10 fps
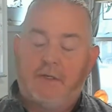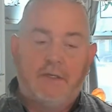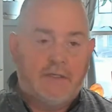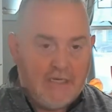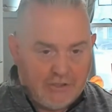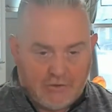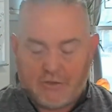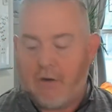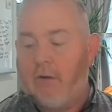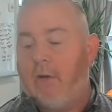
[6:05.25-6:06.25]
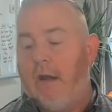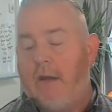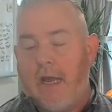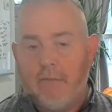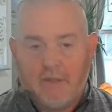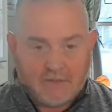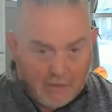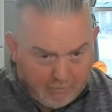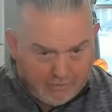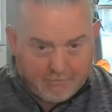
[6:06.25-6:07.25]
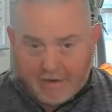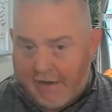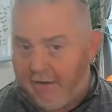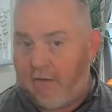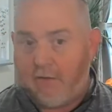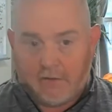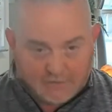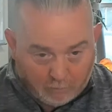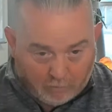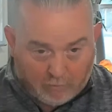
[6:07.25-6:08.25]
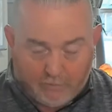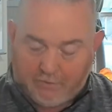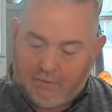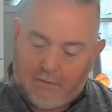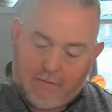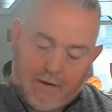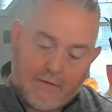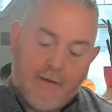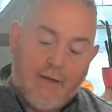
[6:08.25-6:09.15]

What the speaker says: Let's teach the turnaround game. Let's go to the backyard. Let's work with the long line.